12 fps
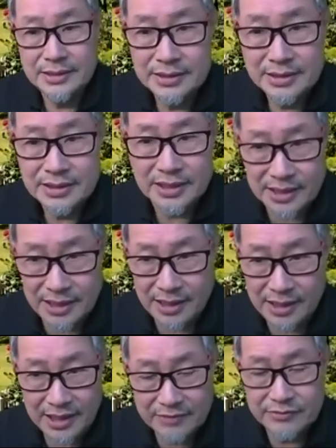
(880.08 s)
a
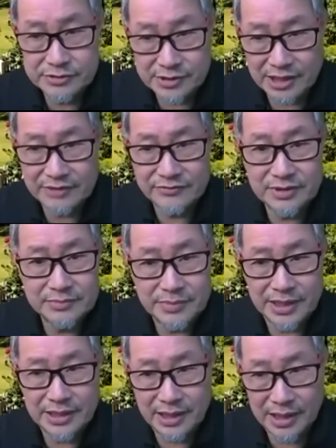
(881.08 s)
car, have a driver,
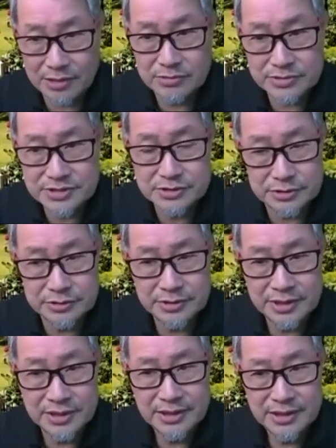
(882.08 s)
buy a house. You know,
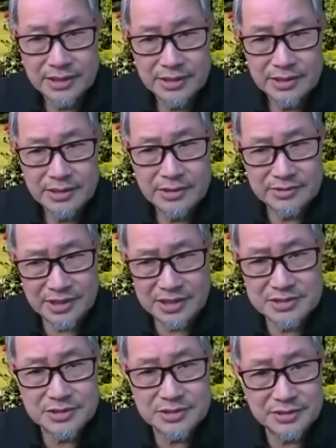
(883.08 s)
you think
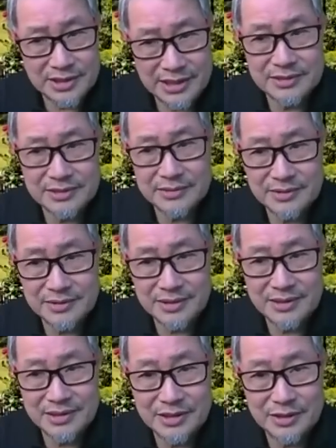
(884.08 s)
he's going to let
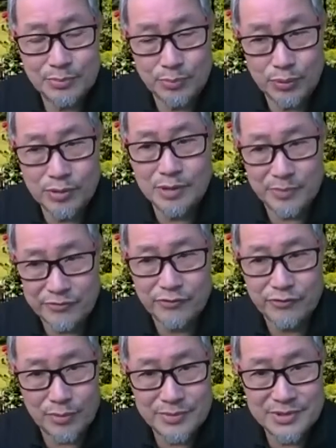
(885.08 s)
you know poor
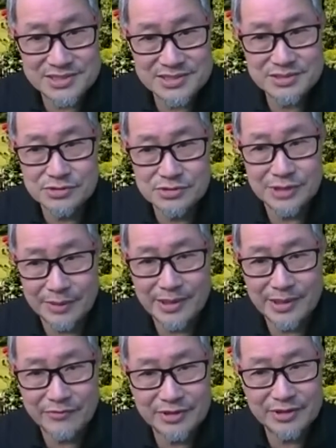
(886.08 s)
performers screw up
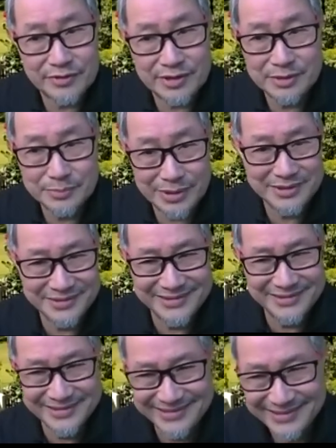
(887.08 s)
everything for him?
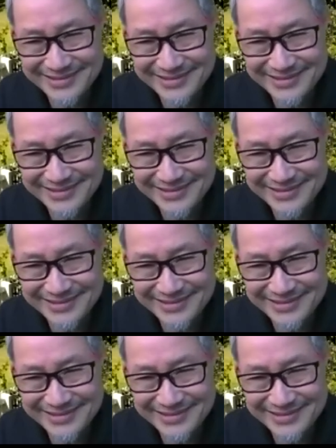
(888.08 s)
yeah,